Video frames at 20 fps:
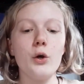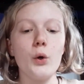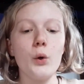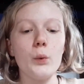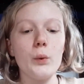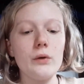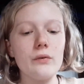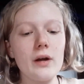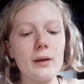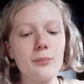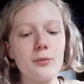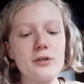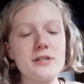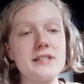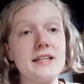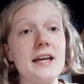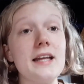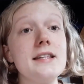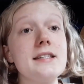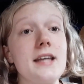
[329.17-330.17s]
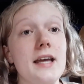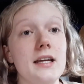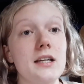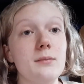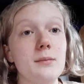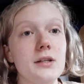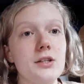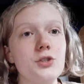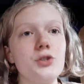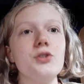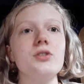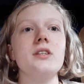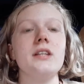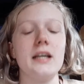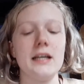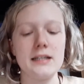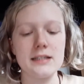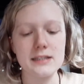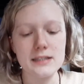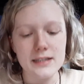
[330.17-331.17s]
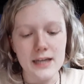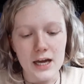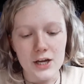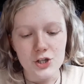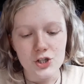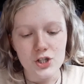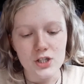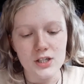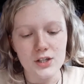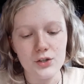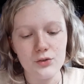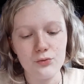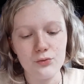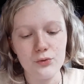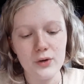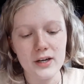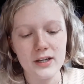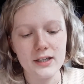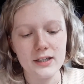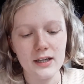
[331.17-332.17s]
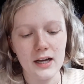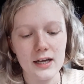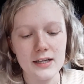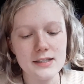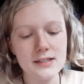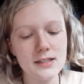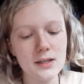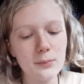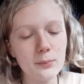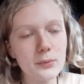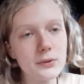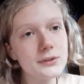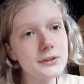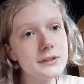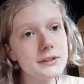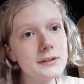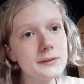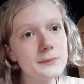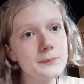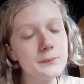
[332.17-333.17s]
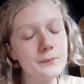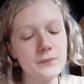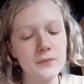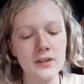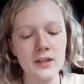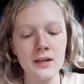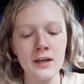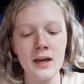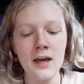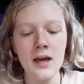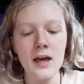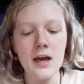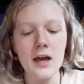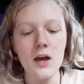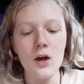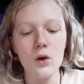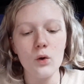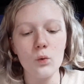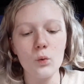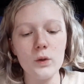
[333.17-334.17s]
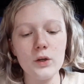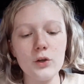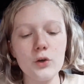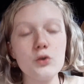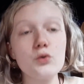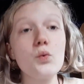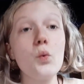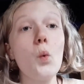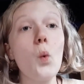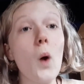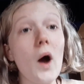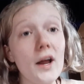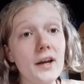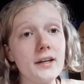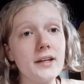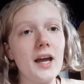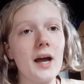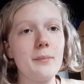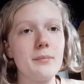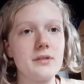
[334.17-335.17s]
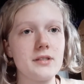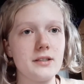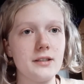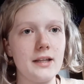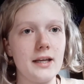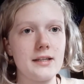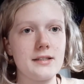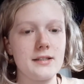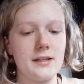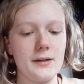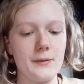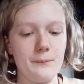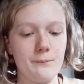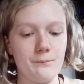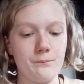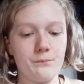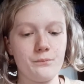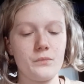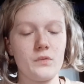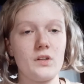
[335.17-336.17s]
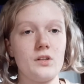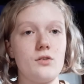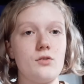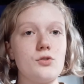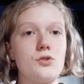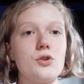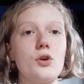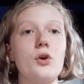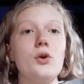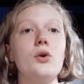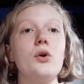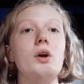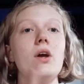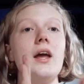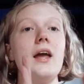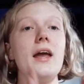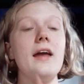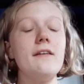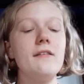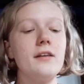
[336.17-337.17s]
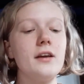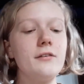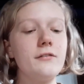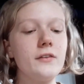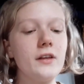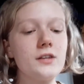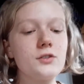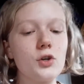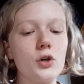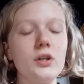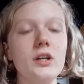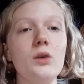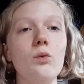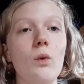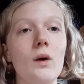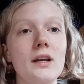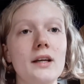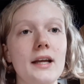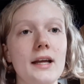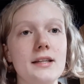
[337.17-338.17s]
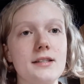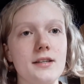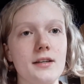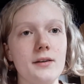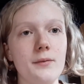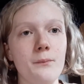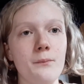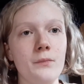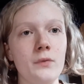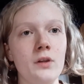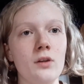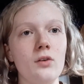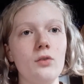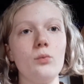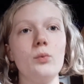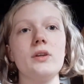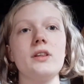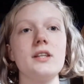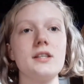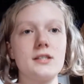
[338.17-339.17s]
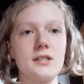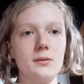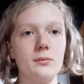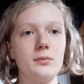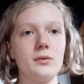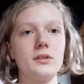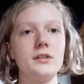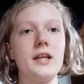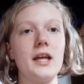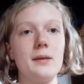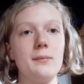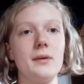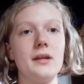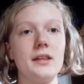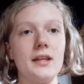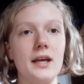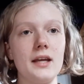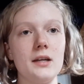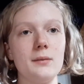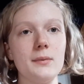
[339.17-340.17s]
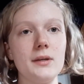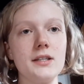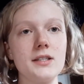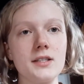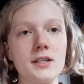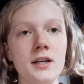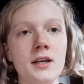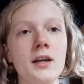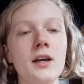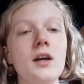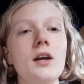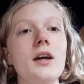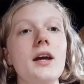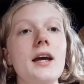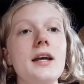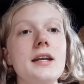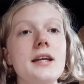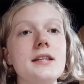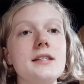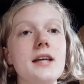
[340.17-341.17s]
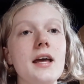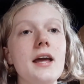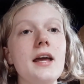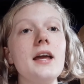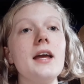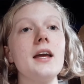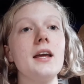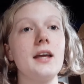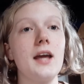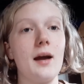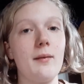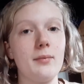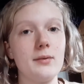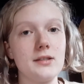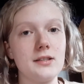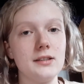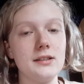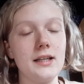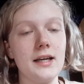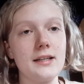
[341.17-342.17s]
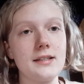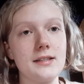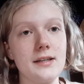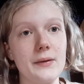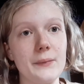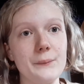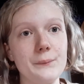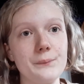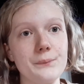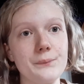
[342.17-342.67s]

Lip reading: We represent elements using internationally recognized symbols. We use one capital letter. So if there's only one letter with the symbol naming the element, it is a capital letter.